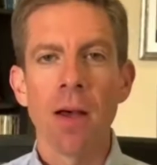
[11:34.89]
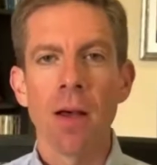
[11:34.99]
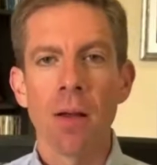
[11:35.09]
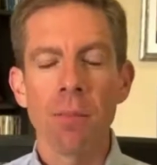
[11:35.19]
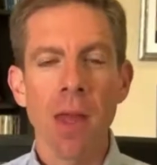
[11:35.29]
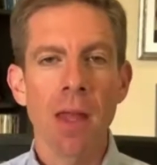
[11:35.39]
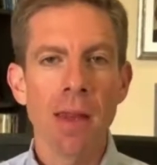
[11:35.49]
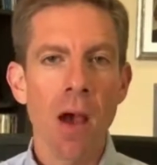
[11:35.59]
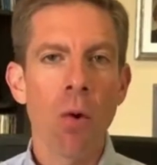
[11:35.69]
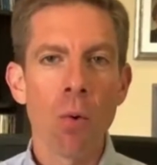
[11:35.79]

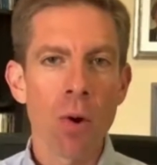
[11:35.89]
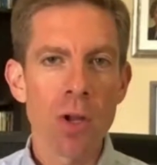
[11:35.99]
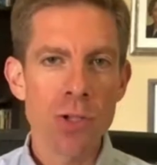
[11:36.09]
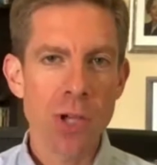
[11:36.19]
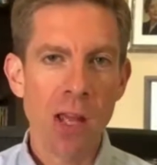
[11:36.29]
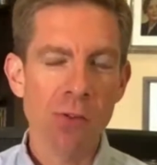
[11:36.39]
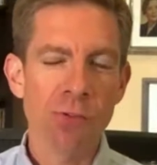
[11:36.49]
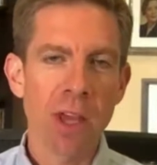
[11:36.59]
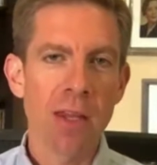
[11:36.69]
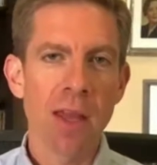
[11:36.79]
And now Orange
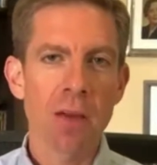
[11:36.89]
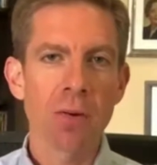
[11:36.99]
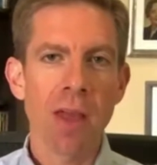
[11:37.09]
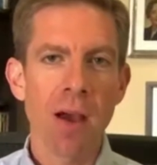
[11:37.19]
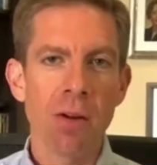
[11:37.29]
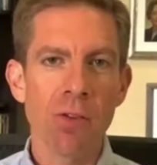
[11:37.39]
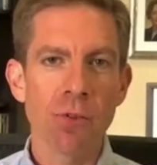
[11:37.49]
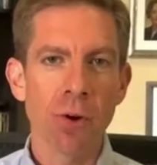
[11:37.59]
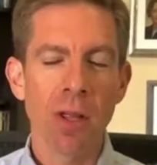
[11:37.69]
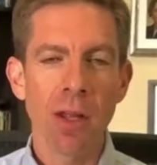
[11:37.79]
and San Diego
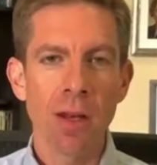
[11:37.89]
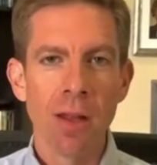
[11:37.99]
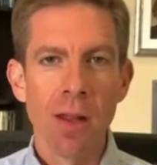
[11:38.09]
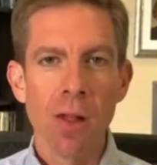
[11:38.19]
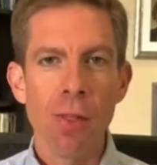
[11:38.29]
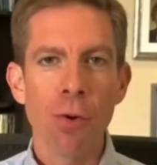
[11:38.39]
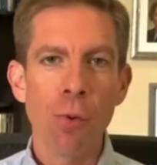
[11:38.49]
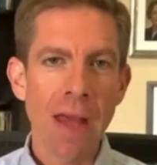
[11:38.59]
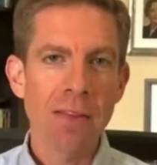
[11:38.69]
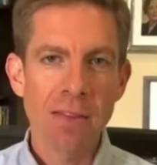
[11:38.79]
counties are in the
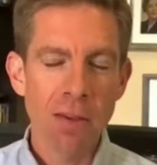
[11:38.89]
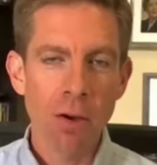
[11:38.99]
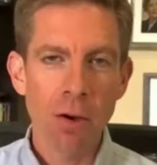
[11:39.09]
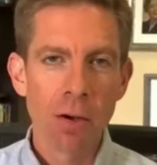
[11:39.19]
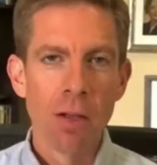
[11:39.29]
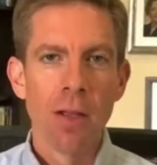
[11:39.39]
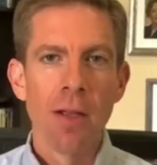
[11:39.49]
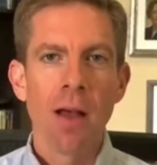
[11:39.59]
red tier,